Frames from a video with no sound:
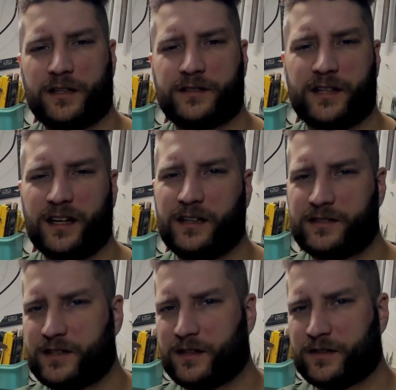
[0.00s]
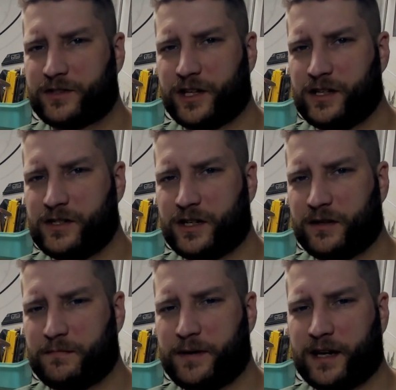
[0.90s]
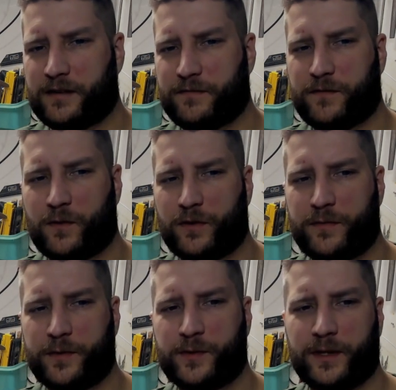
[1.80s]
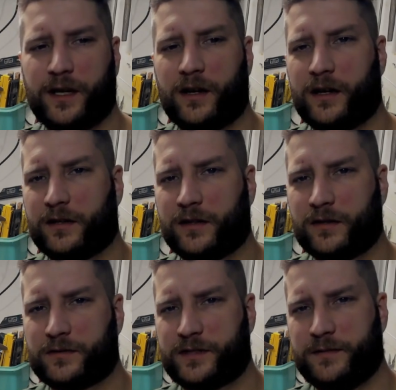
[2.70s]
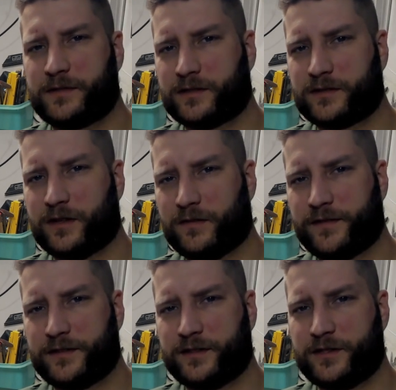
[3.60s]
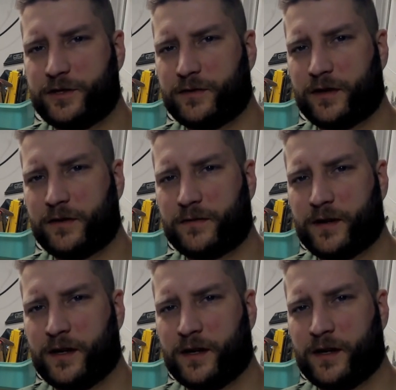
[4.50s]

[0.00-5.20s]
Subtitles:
Standing still, changing back and forth between high and low seems to solve this issue though.